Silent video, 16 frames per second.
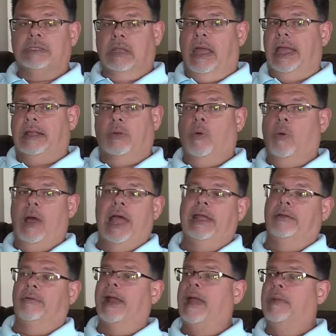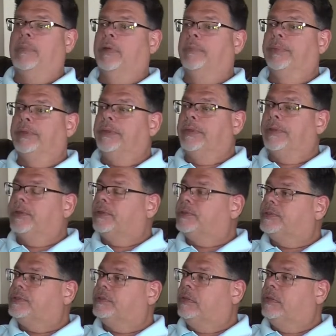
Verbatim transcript: like White Rabbit Books